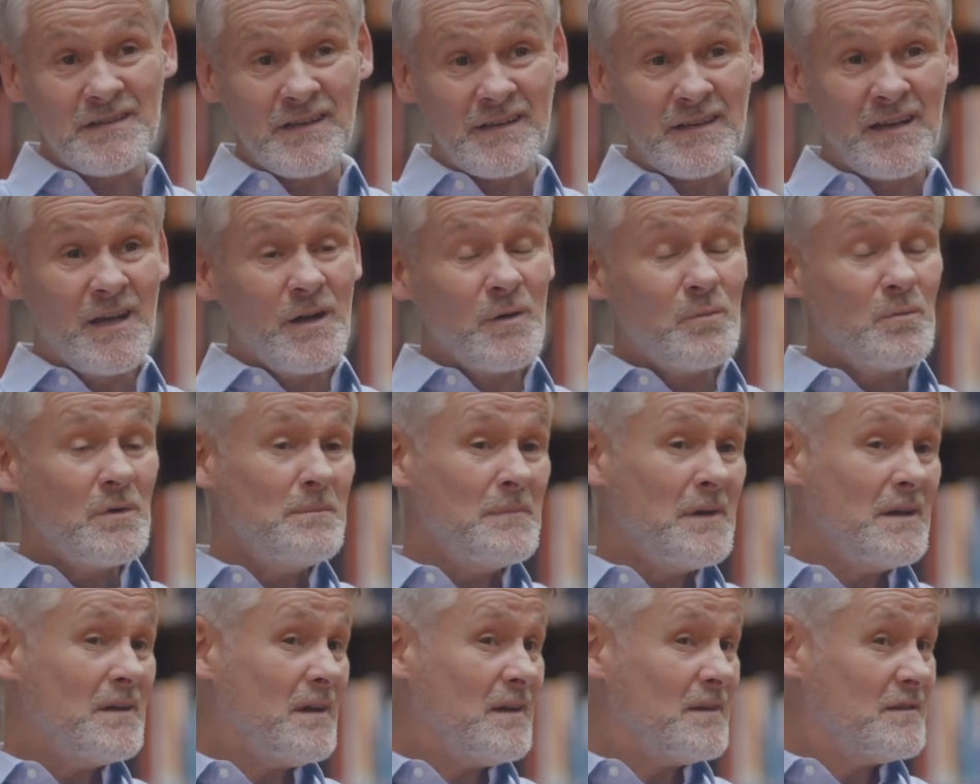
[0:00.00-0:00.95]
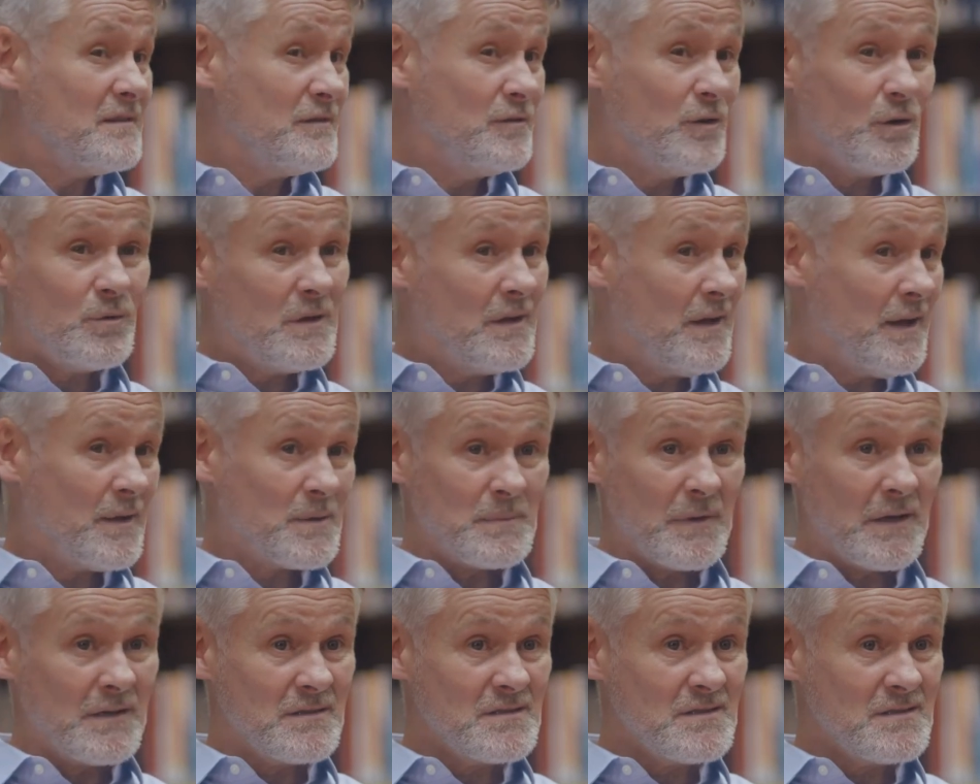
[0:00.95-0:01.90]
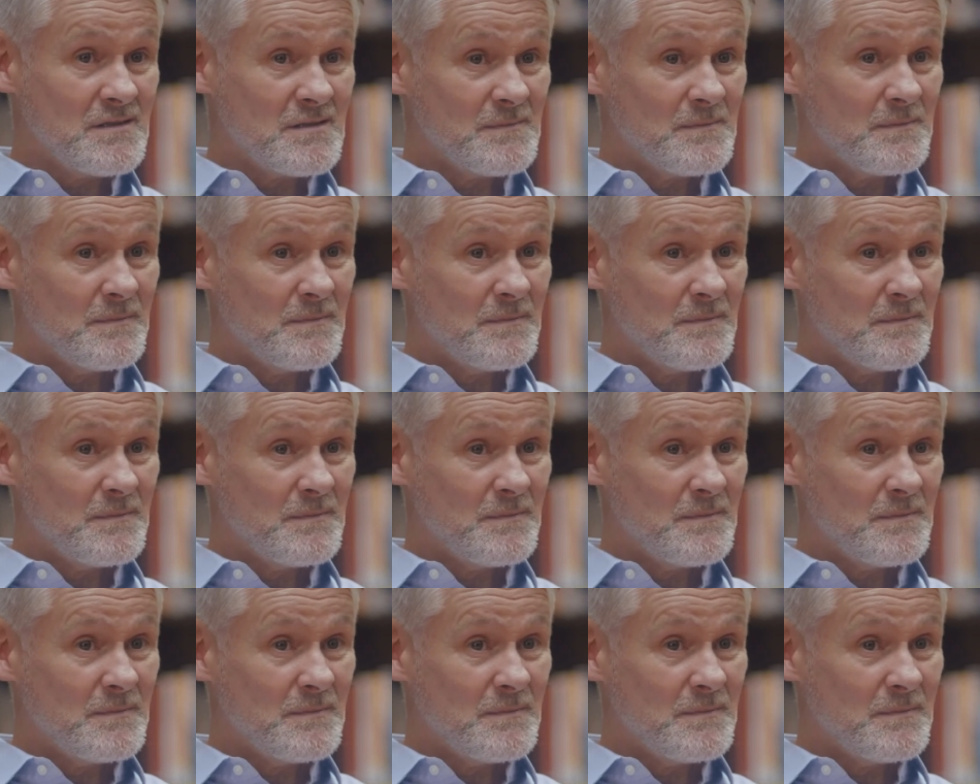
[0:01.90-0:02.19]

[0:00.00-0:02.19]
And we may not know a lot about it,